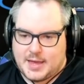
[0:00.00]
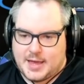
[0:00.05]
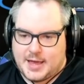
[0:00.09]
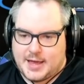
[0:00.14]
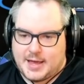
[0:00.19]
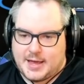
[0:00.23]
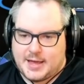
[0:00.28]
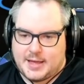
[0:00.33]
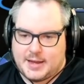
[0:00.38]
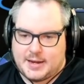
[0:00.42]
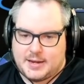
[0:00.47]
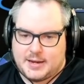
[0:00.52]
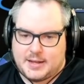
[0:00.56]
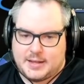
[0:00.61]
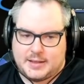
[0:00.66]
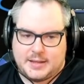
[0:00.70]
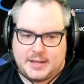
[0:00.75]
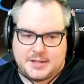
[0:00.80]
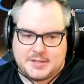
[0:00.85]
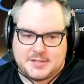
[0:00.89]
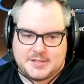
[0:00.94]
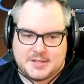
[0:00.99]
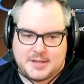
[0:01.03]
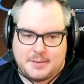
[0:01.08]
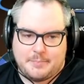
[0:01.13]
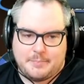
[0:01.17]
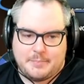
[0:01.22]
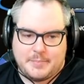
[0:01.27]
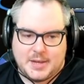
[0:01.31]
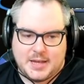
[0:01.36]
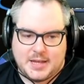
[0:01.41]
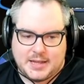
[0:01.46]
And let's
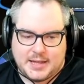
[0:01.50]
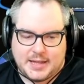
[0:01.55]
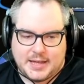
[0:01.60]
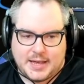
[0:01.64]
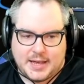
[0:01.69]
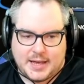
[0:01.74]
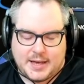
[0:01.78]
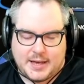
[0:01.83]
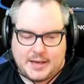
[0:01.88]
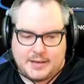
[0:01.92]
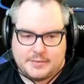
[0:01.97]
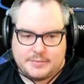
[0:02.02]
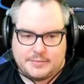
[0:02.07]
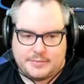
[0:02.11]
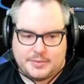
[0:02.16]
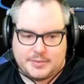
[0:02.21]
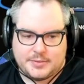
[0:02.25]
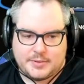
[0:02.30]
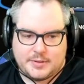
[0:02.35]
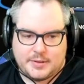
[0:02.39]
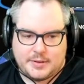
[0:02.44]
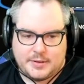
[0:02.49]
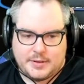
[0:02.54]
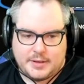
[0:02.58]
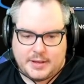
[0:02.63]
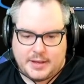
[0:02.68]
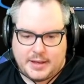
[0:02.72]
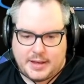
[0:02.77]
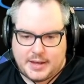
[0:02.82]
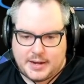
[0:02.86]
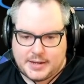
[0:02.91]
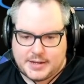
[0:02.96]
Amelia.
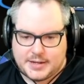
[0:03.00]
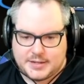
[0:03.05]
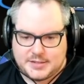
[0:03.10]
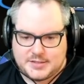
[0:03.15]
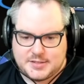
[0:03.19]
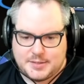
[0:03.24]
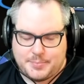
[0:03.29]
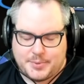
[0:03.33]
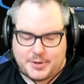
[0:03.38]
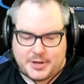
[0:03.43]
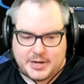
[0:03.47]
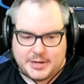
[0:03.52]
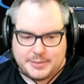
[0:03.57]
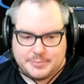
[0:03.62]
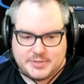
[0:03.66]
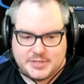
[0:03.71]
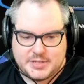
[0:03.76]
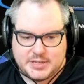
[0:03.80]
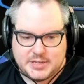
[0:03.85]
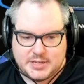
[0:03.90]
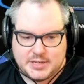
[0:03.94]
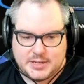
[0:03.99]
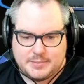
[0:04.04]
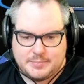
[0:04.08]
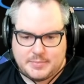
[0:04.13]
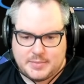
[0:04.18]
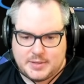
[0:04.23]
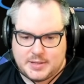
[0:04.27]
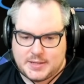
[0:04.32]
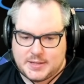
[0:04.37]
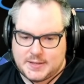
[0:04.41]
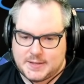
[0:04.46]
And against the bottom
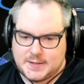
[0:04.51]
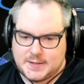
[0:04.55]
team,